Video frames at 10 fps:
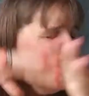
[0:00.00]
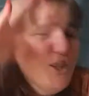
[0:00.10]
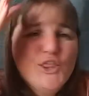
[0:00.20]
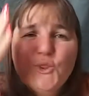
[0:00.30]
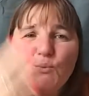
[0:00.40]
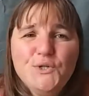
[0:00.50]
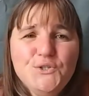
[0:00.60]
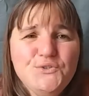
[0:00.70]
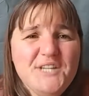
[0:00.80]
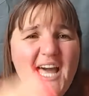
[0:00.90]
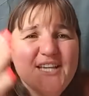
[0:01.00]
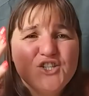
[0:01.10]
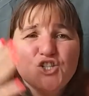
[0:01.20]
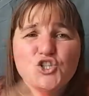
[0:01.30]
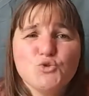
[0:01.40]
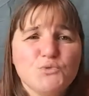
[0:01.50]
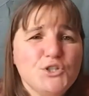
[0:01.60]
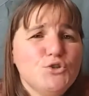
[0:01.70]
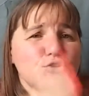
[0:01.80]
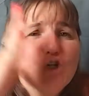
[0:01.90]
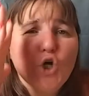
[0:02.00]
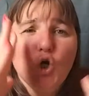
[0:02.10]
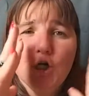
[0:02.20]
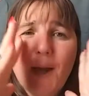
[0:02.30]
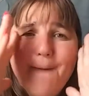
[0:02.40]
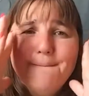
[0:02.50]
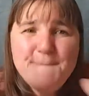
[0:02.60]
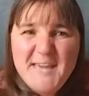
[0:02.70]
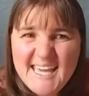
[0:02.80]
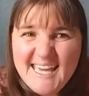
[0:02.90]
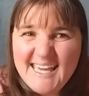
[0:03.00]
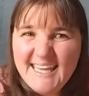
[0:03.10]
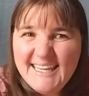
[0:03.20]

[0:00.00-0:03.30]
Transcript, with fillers: Thrilled as thrilled could be!